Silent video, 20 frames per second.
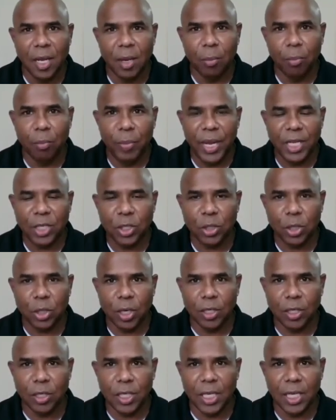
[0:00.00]
based
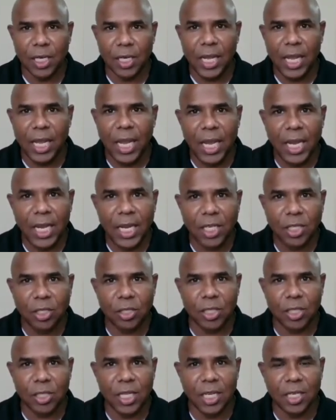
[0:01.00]
on their
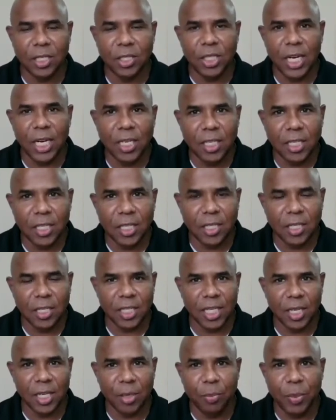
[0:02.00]
age, their gender,
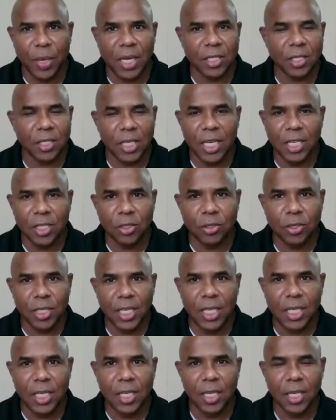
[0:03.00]
their past
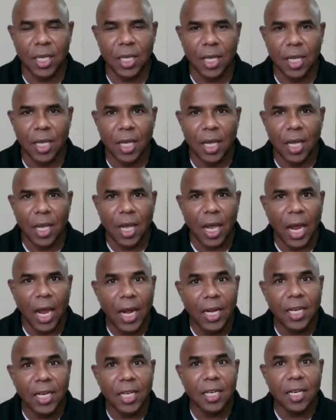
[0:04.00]
history,
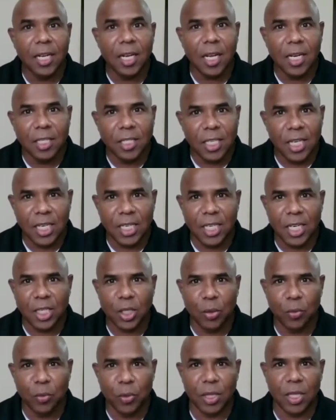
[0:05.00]
and in
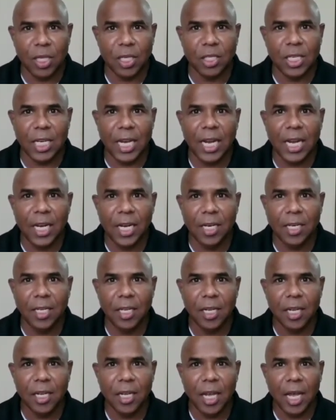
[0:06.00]
consultation with the child
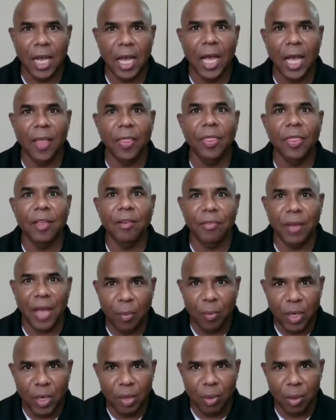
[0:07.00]
and the
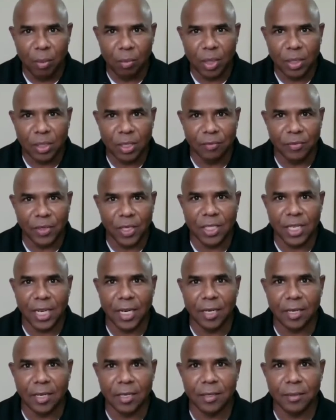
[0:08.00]
family members of the child.
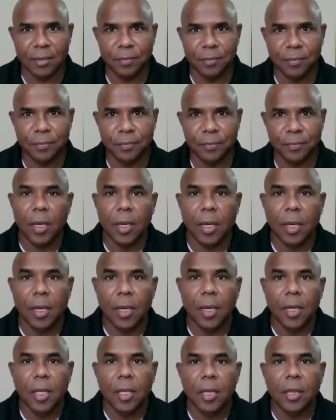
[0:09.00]

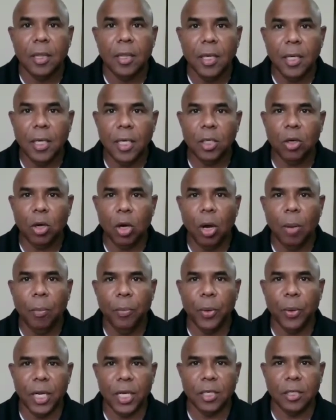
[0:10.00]
Third
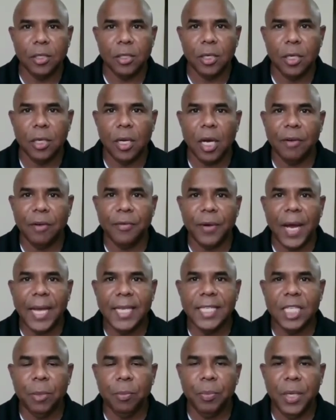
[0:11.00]
component of
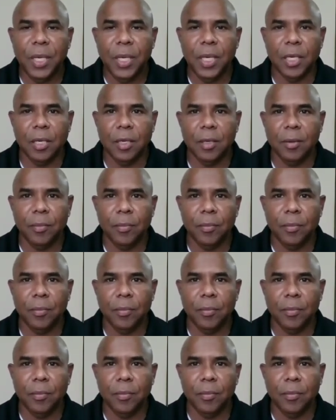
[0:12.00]
ICP